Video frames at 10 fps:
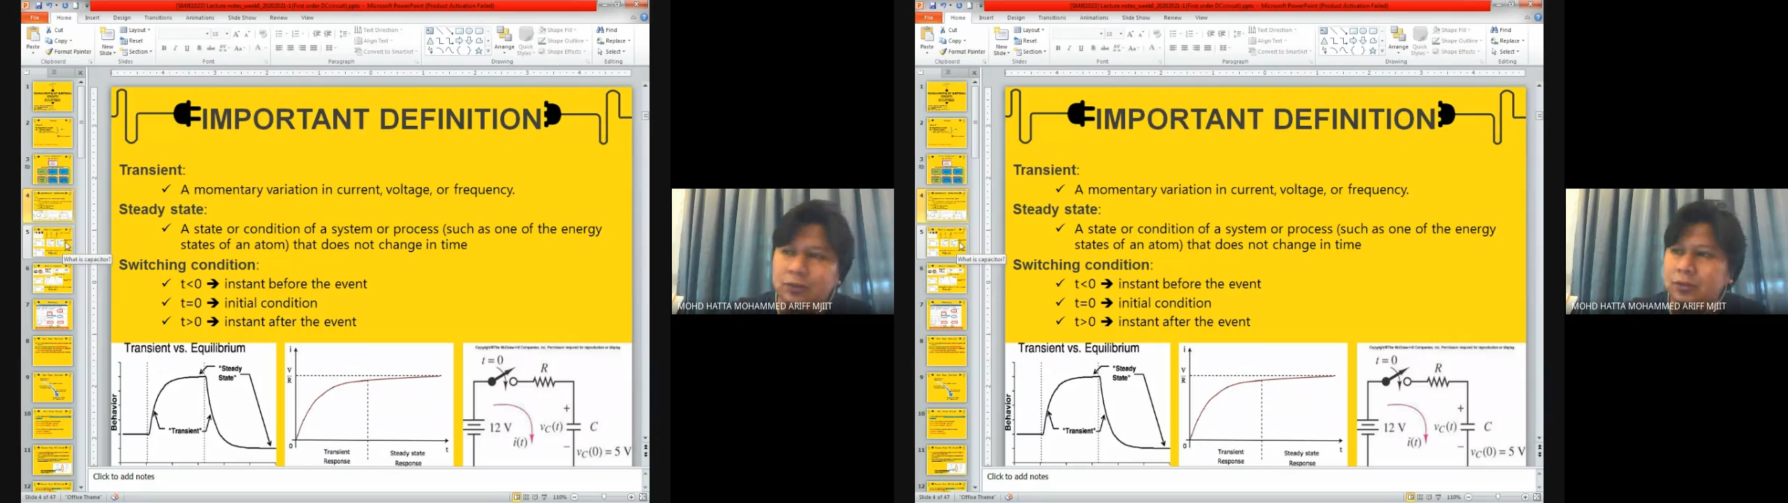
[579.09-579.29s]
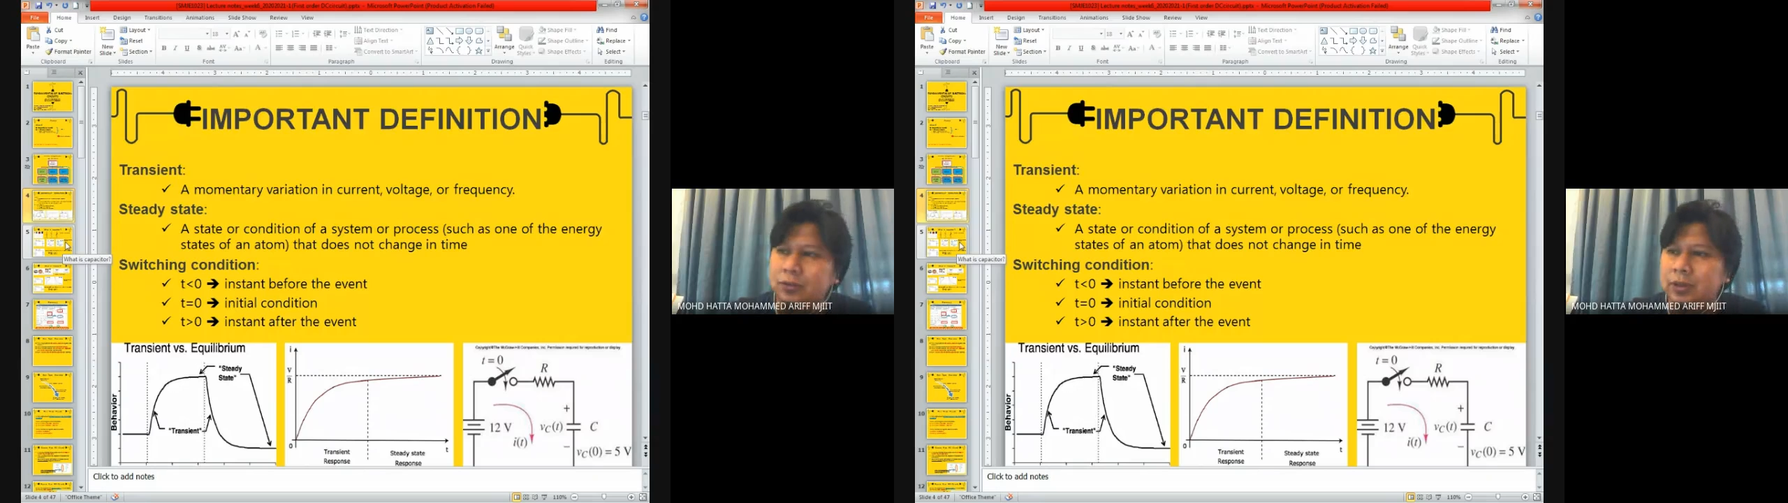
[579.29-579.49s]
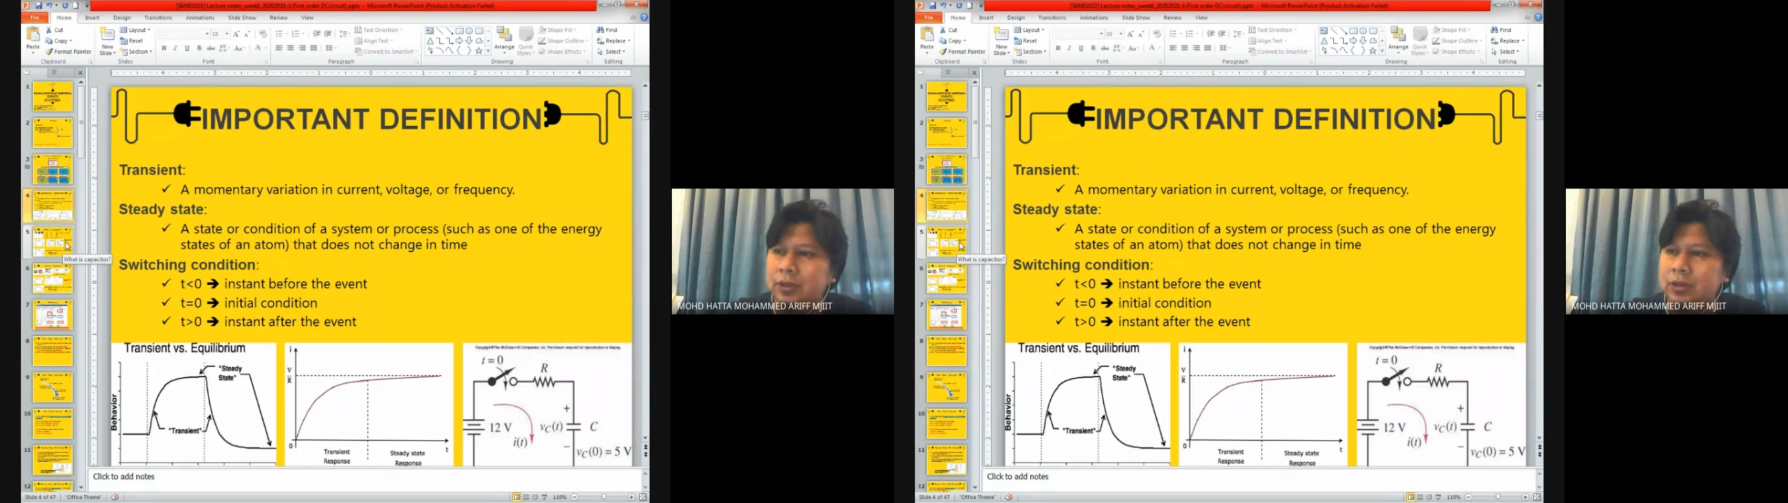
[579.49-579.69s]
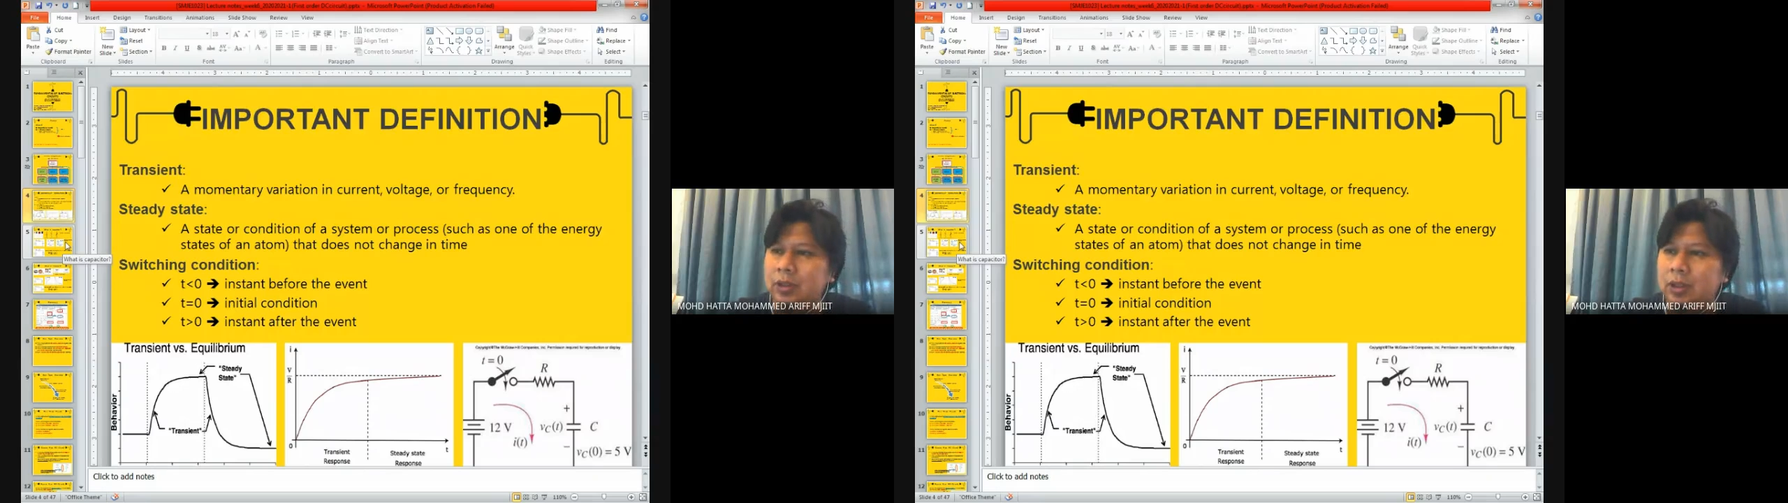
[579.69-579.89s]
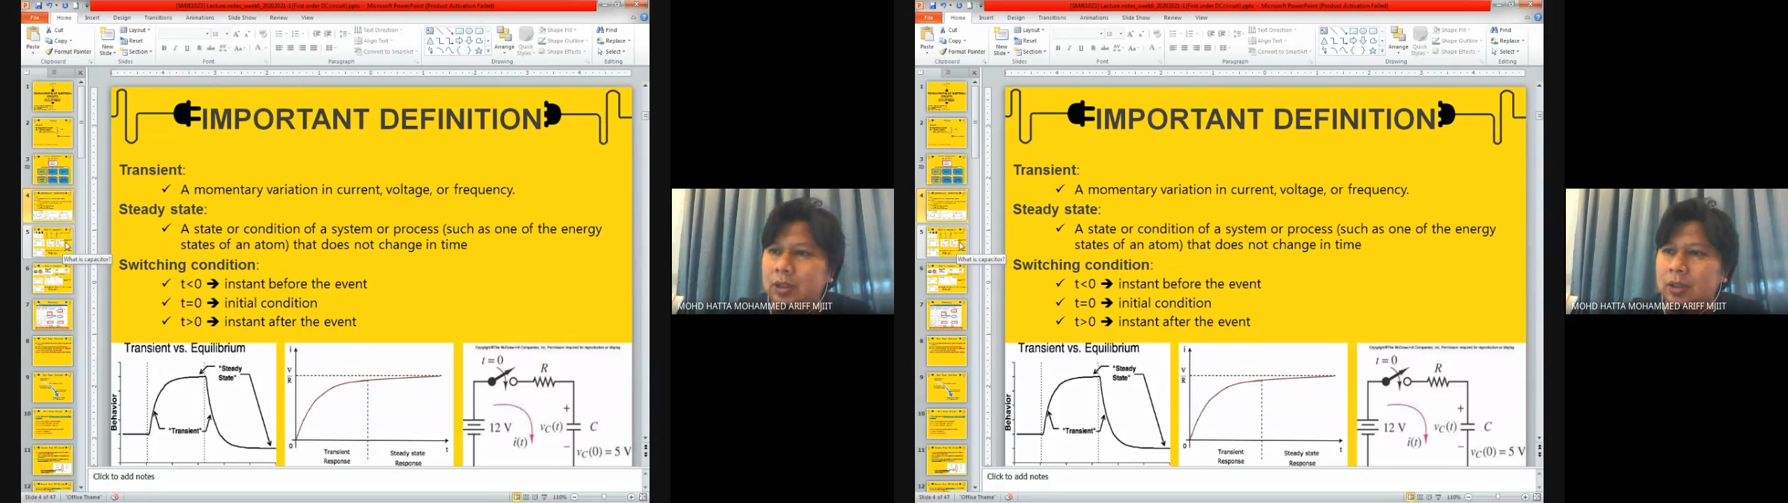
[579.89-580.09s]

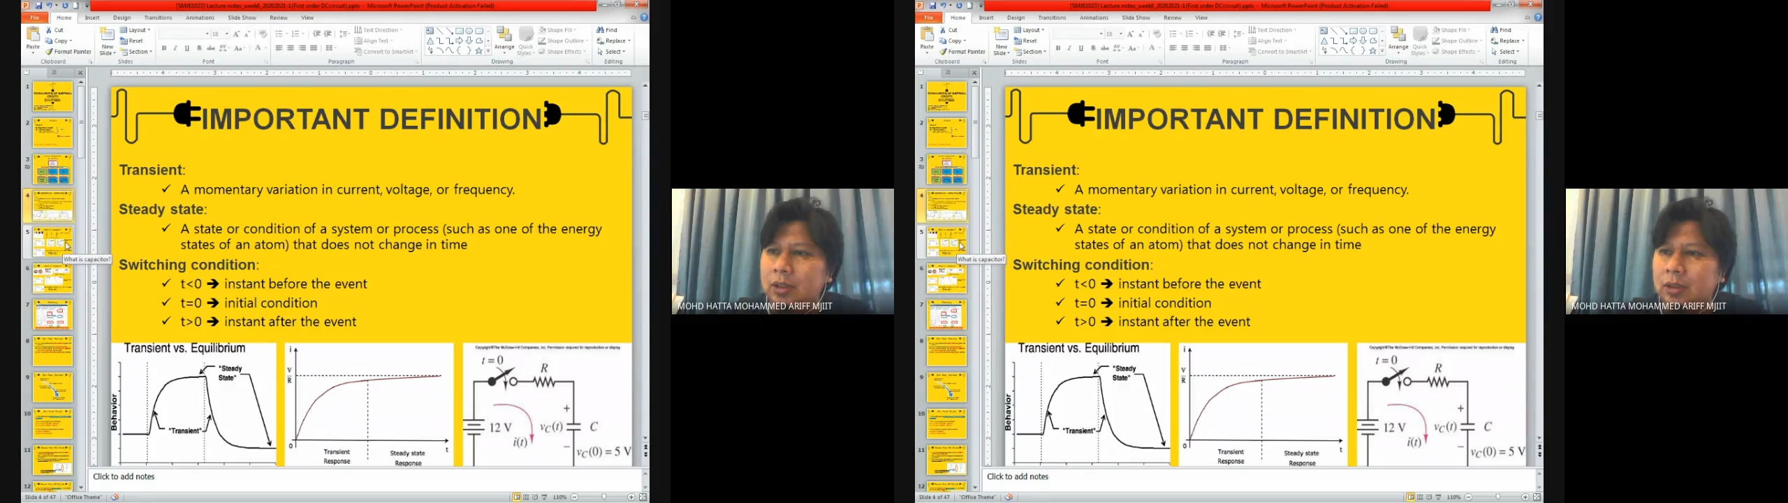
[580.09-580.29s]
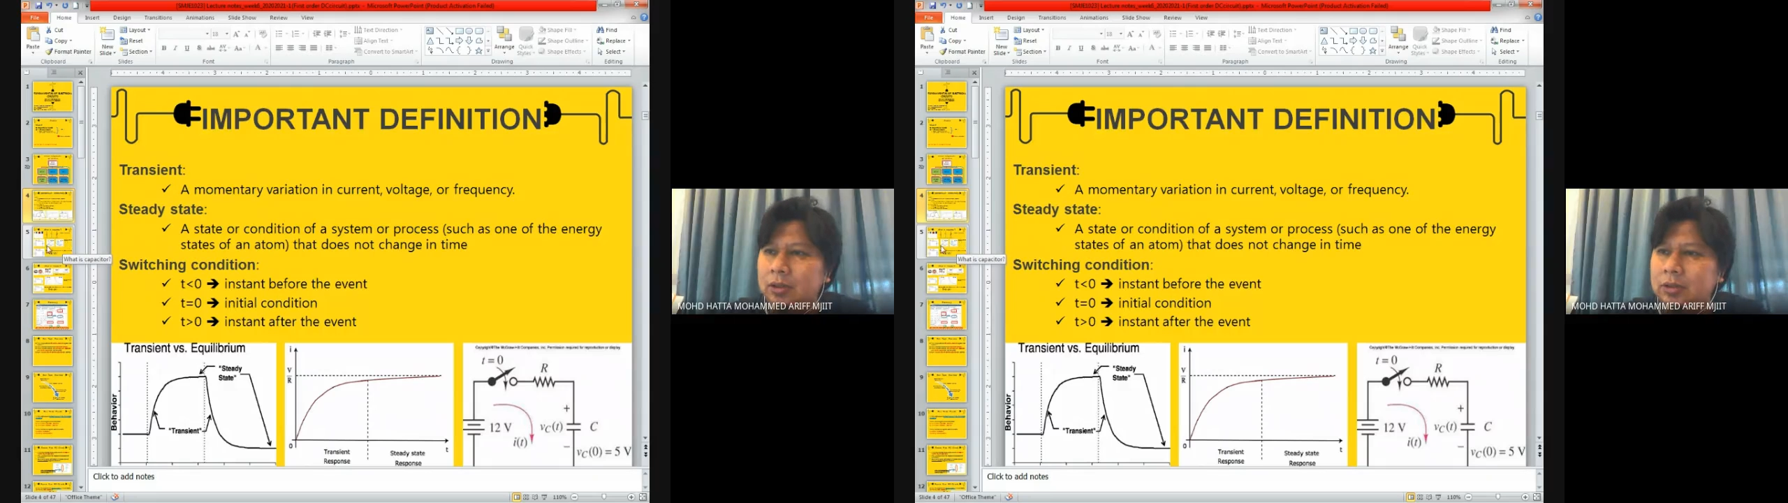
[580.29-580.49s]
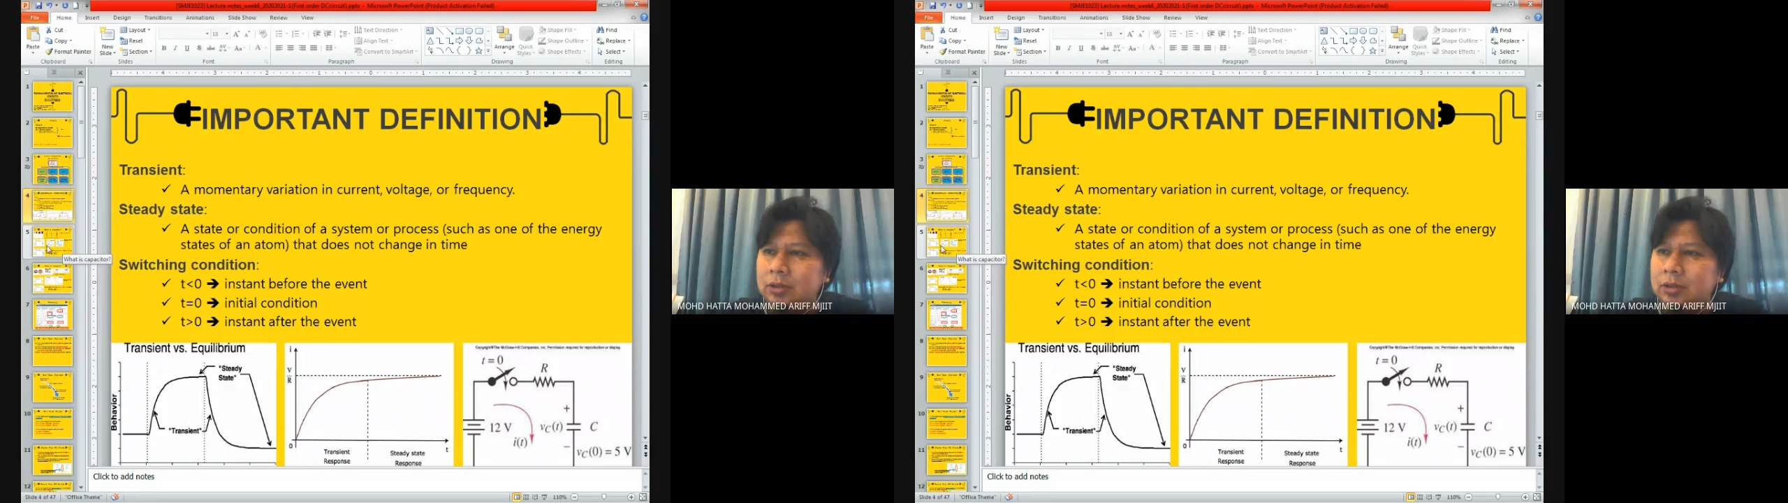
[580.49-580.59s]
will